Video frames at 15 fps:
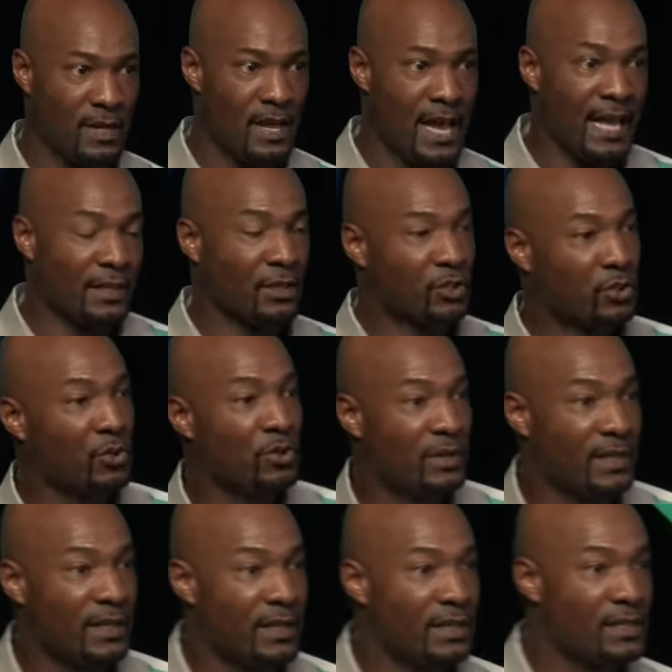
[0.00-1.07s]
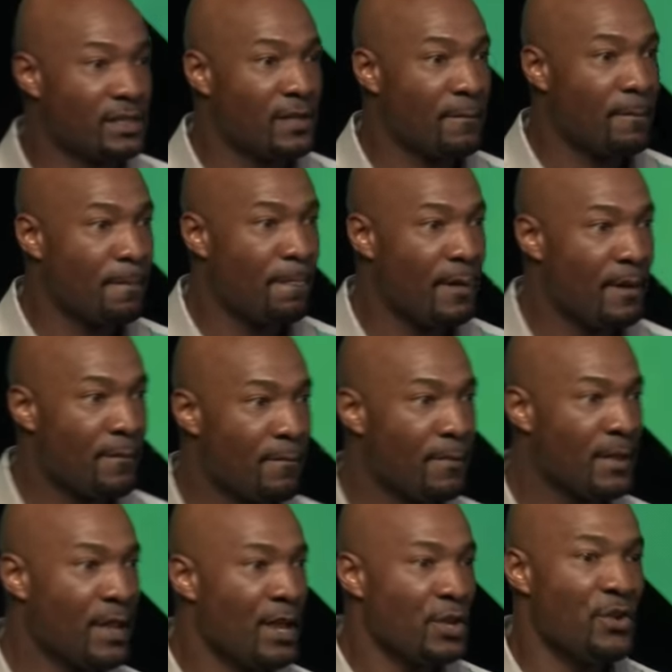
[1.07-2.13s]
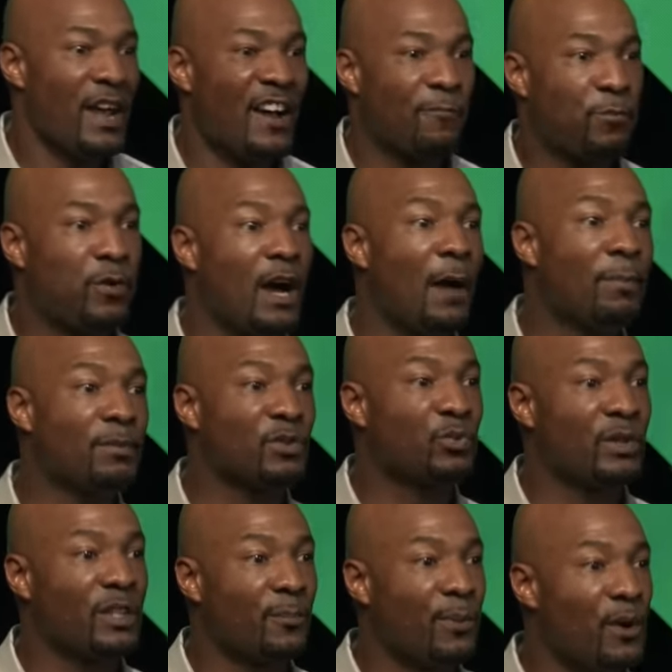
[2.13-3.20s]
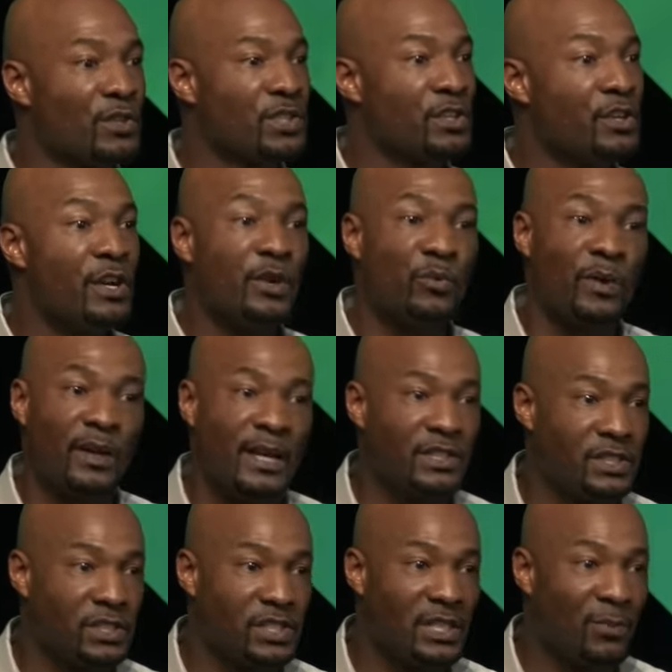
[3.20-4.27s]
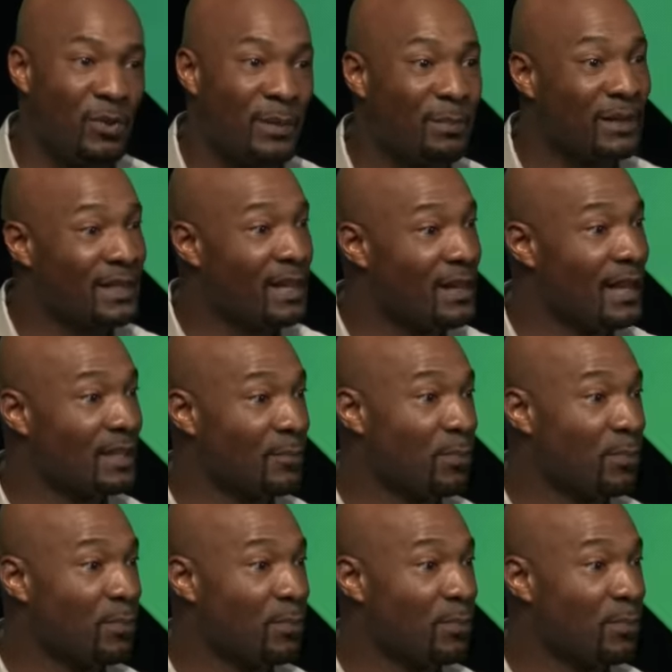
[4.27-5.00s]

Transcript: And the truth is, you have problems with the person you're in relationship with, but they're not the